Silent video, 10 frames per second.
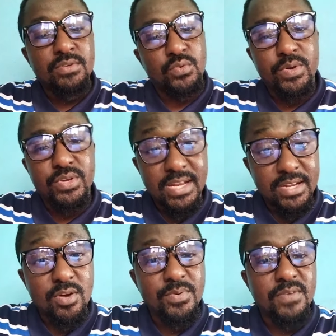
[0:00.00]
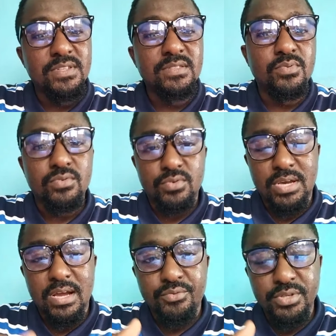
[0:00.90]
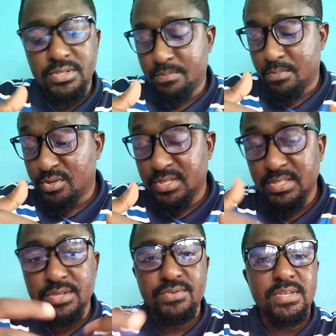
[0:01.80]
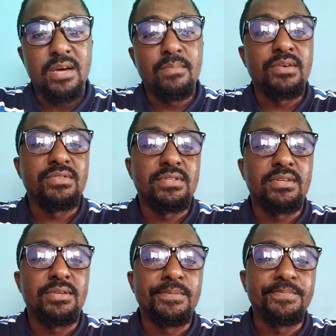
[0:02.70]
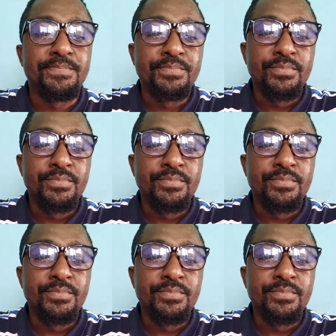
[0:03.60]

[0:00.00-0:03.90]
So when you get a copy of this book, you can read more details about um